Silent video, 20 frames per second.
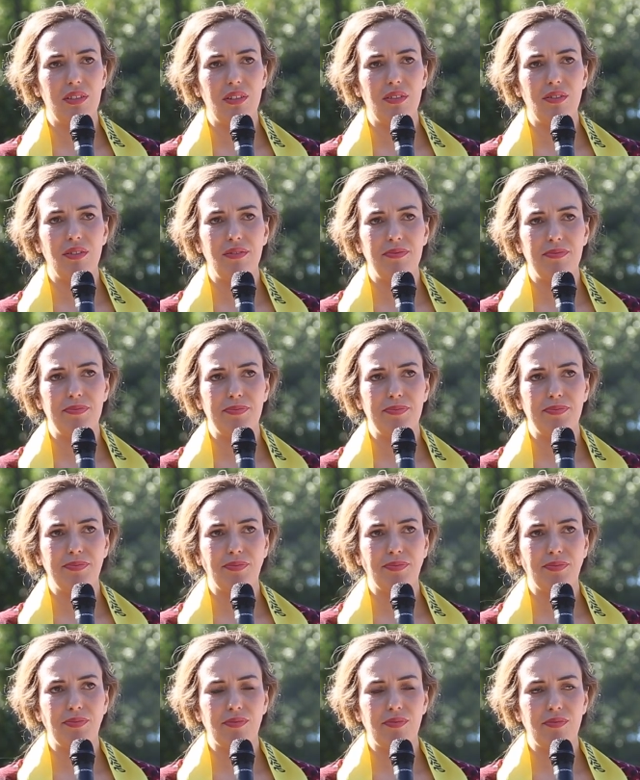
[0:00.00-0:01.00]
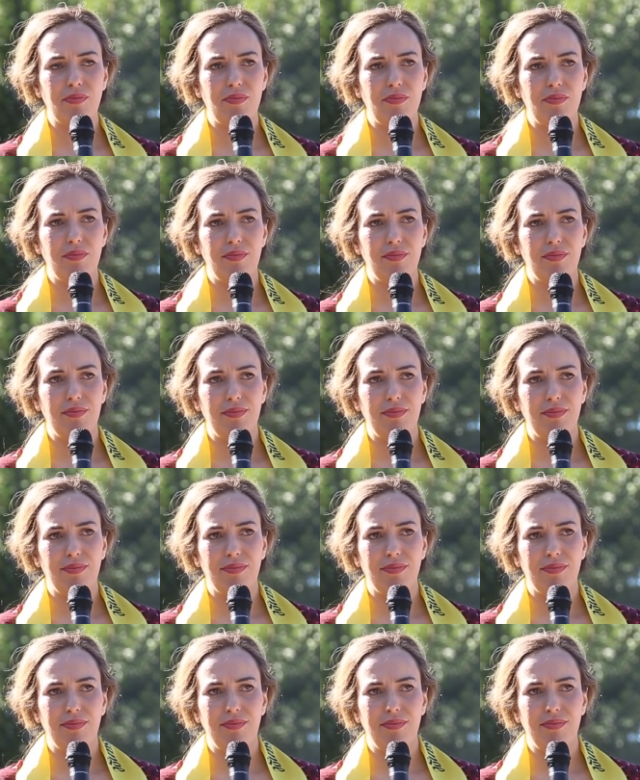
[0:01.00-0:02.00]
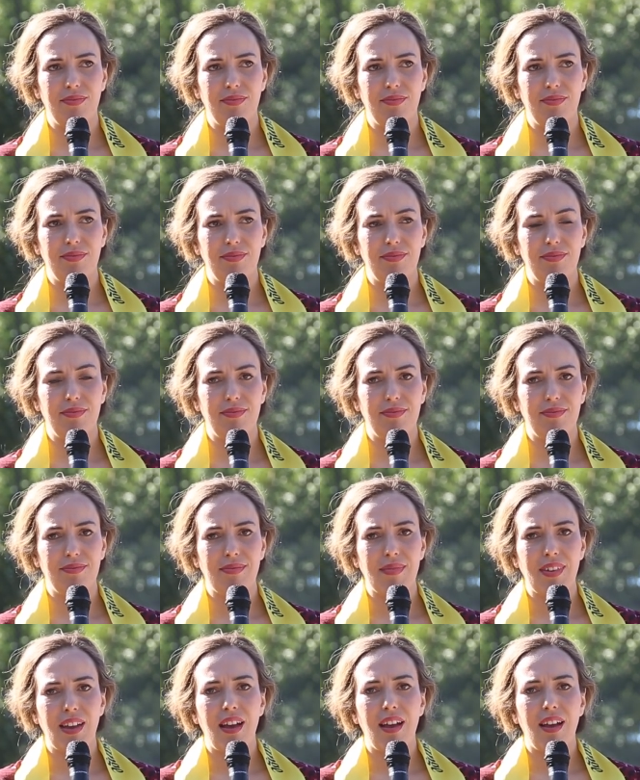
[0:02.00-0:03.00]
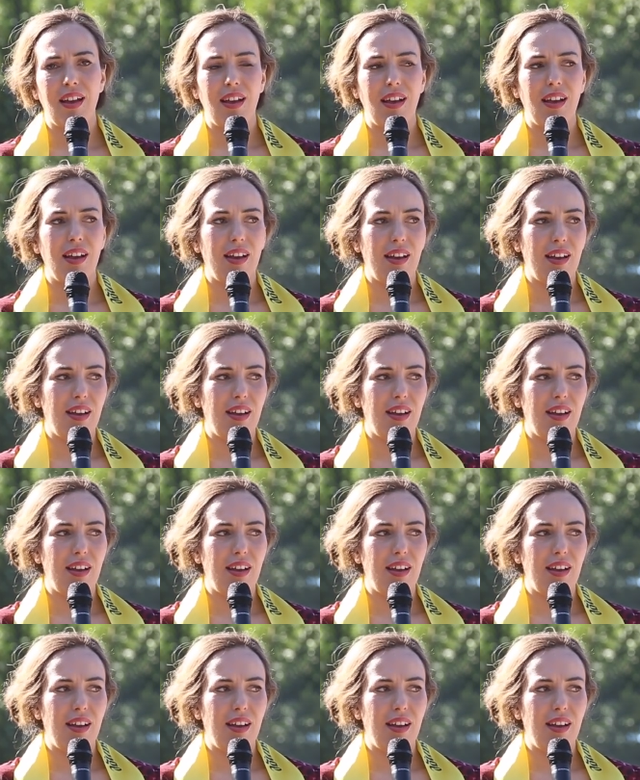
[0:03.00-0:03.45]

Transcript: [no speech]